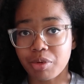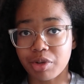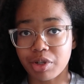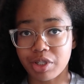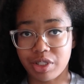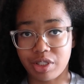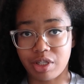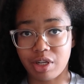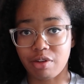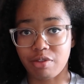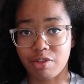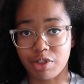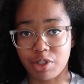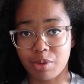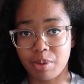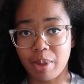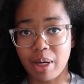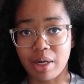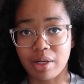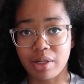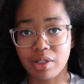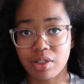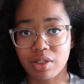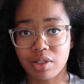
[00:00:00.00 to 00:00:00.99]
preset
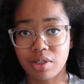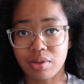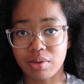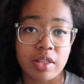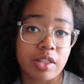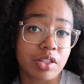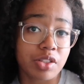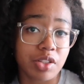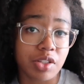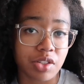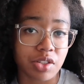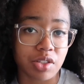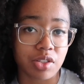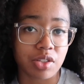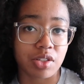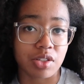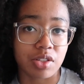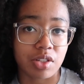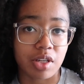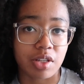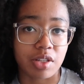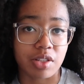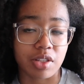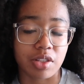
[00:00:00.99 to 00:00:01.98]
response. This isn't to
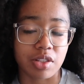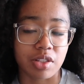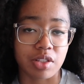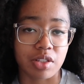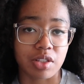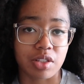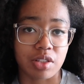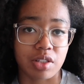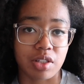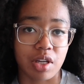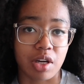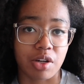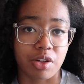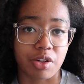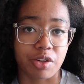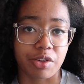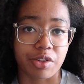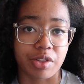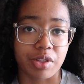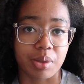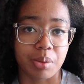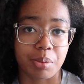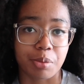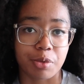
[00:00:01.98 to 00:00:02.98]
say that these
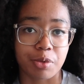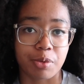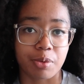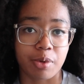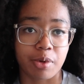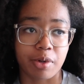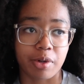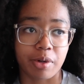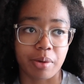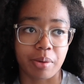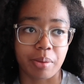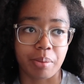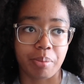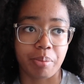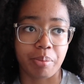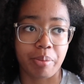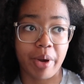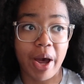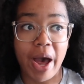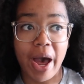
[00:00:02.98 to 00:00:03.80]
algorithms were